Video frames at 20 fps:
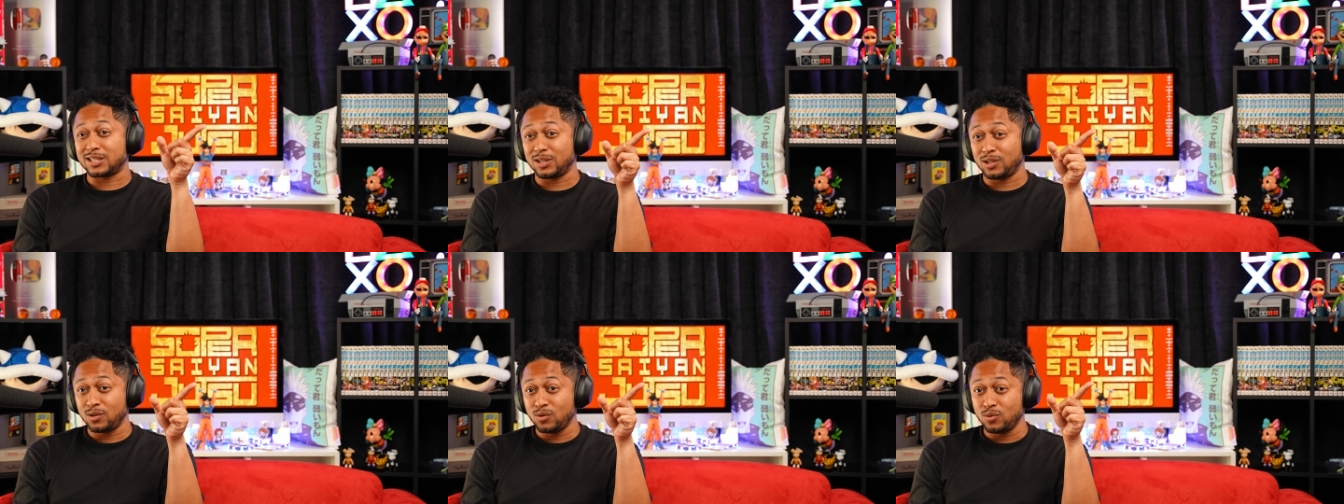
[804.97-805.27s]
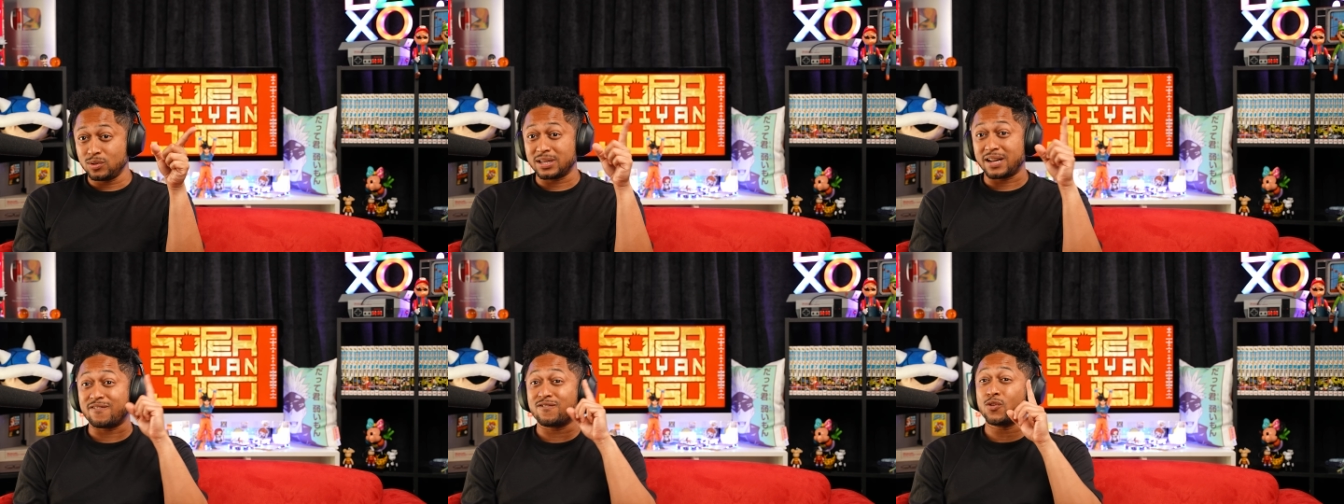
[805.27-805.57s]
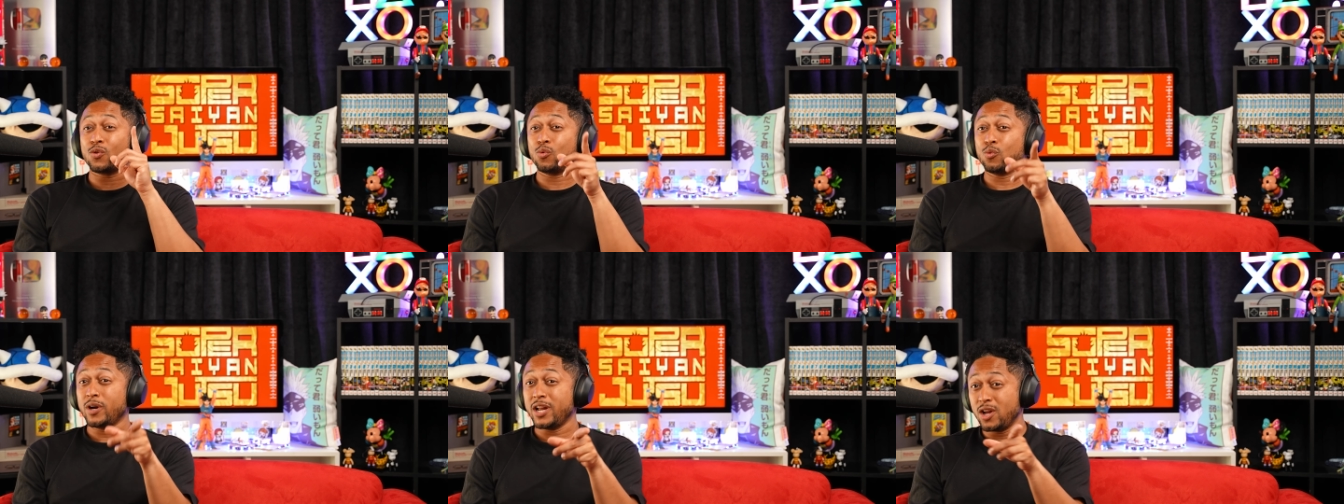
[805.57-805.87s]
to lose. Like,
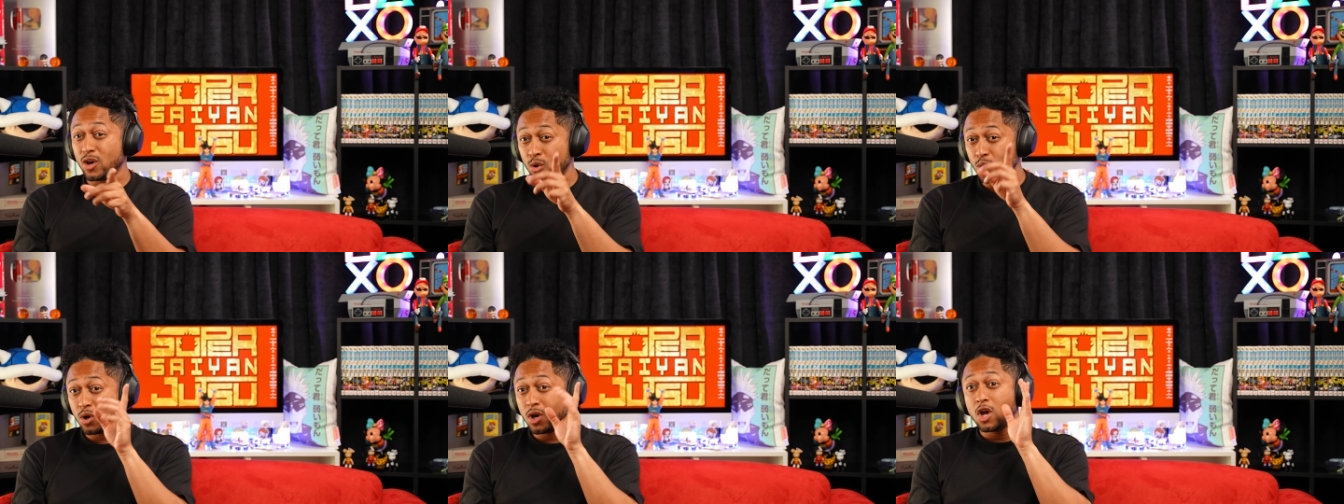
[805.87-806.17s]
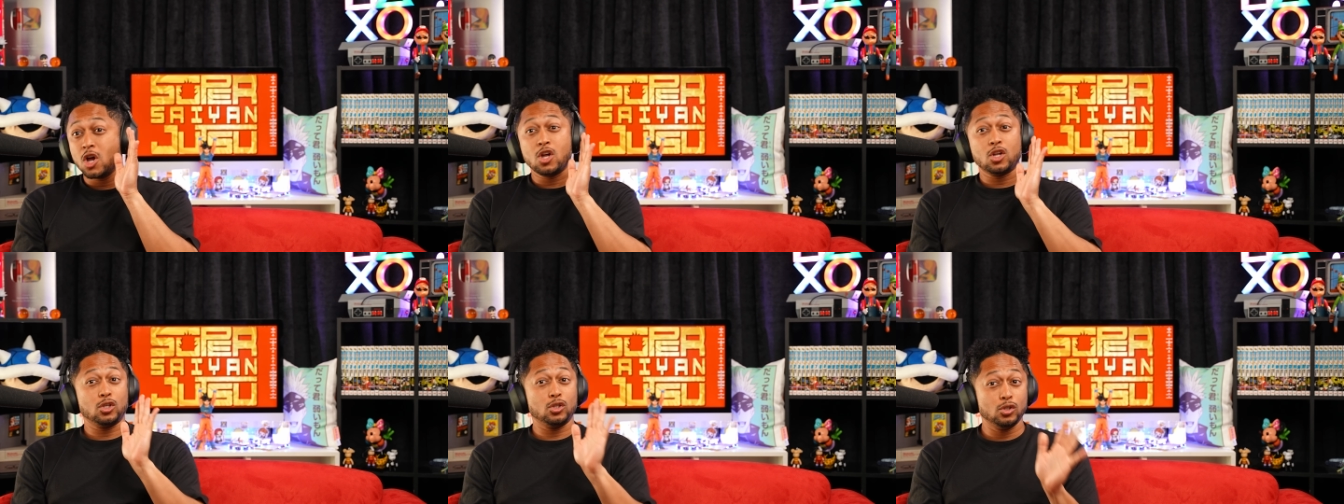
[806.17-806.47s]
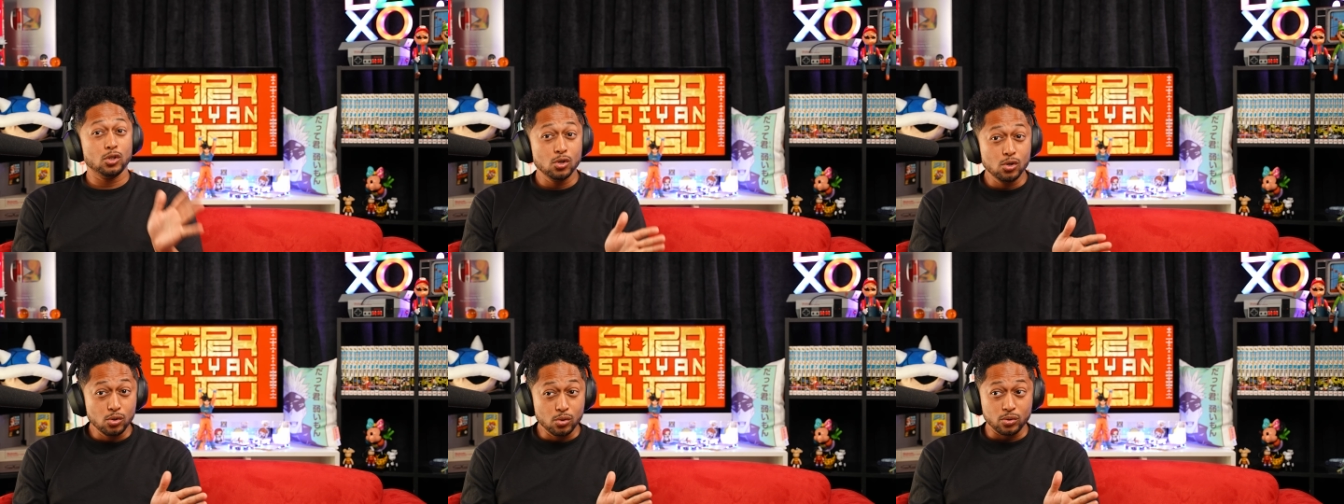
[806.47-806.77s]
for real,
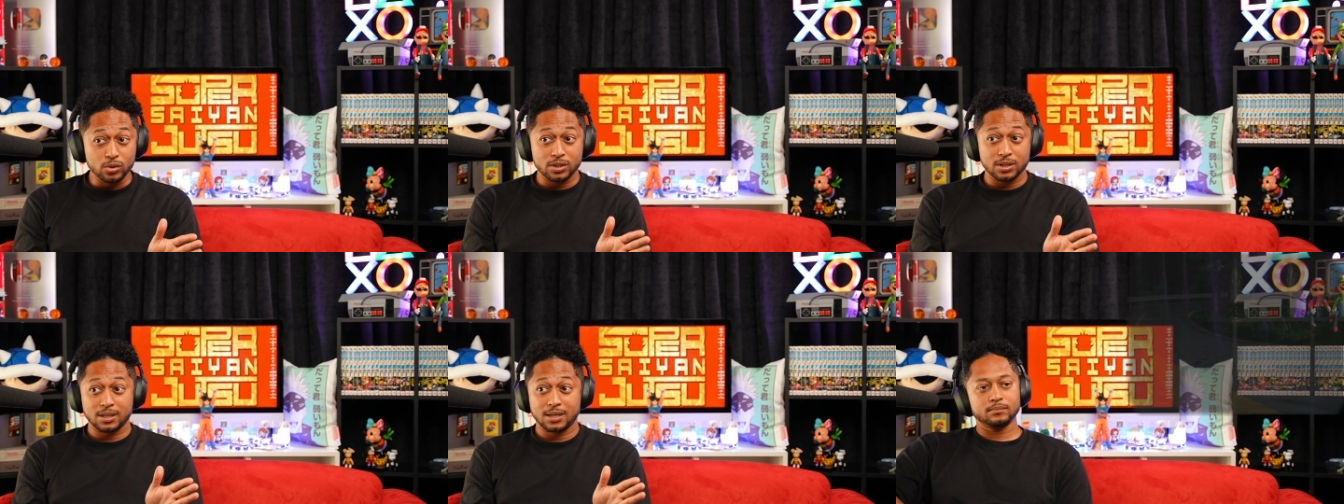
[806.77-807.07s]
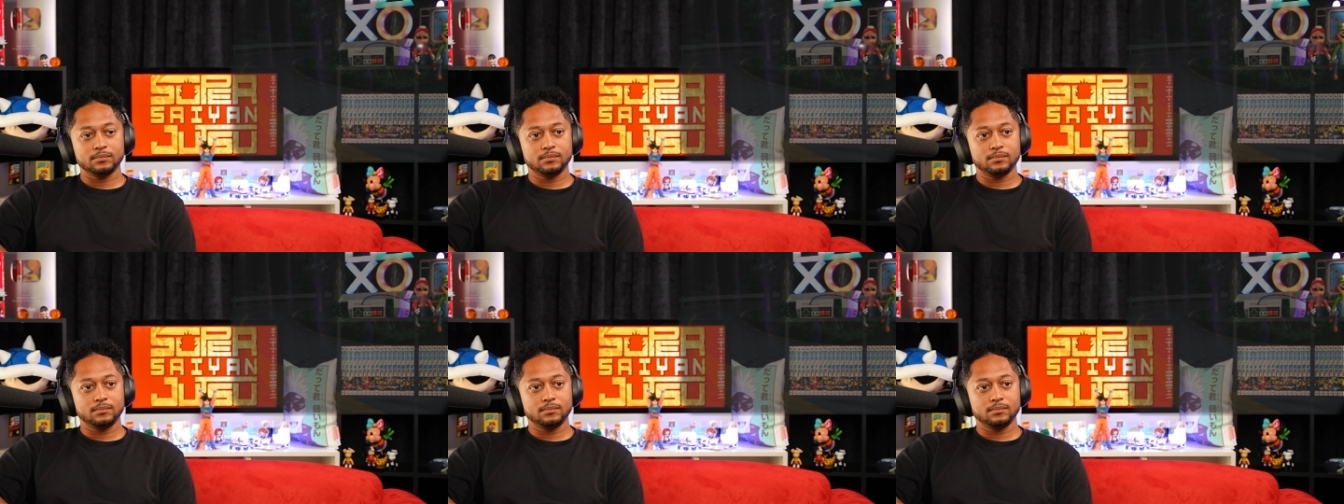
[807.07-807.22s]
lose.